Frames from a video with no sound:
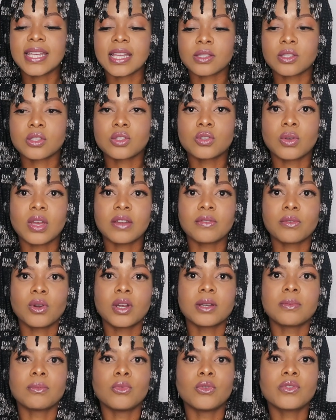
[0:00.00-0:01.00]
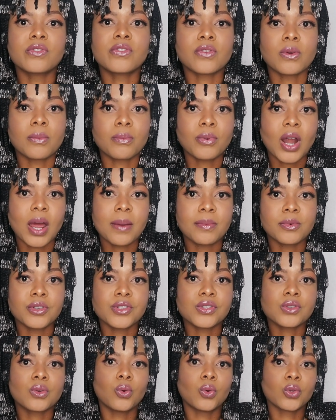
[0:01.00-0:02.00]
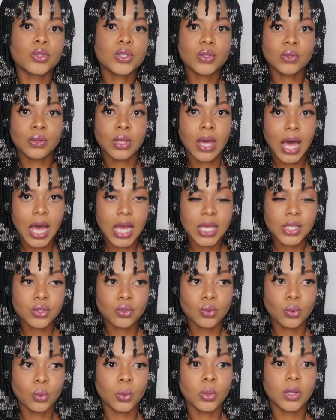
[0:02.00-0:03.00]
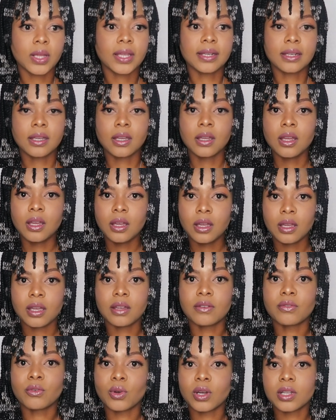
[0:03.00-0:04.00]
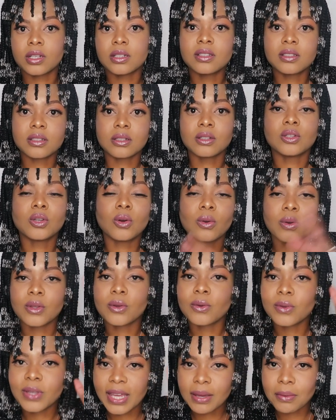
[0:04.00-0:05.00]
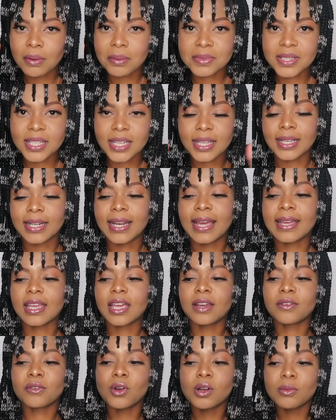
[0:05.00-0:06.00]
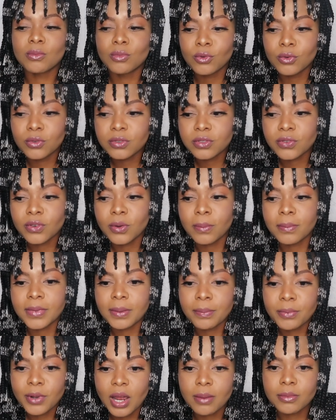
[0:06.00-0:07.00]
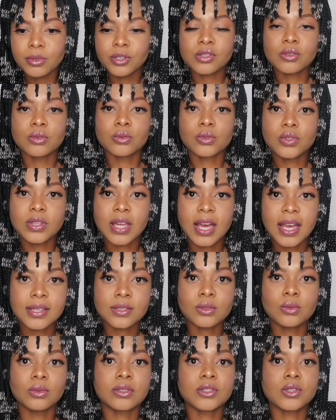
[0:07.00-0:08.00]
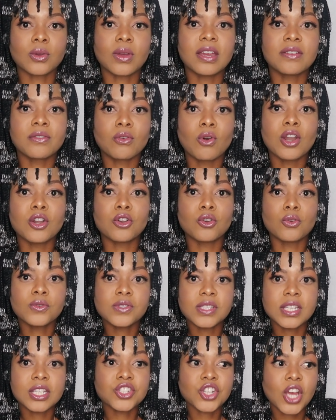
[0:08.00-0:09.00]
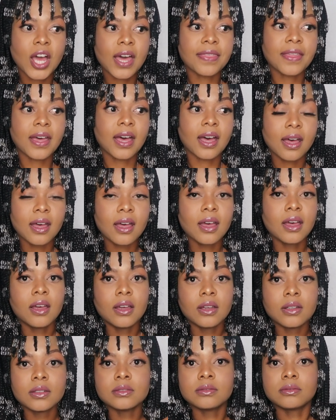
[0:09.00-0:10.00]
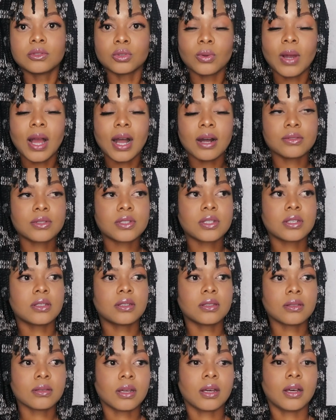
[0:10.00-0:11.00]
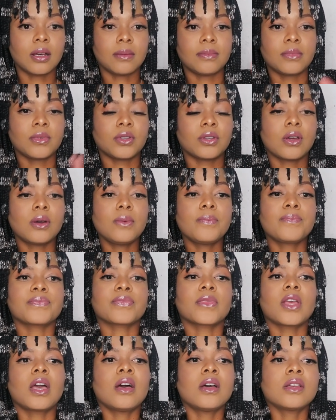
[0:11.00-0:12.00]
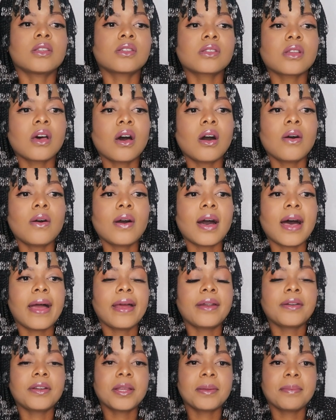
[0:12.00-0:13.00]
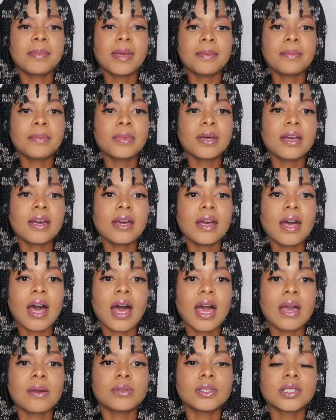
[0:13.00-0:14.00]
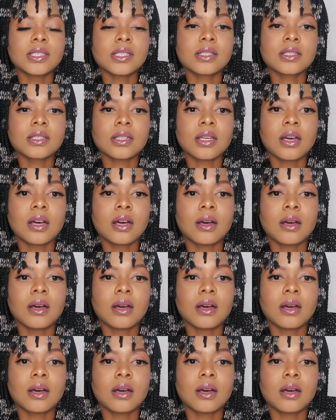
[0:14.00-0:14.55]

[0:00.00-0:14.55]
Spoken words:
tends to, everyone moves from primary school to the high school, and everyone, you know, you get what I'm saying, like everyone moves from the primary school to the high school, so everyone knows each other throughout, you know. So I remember I was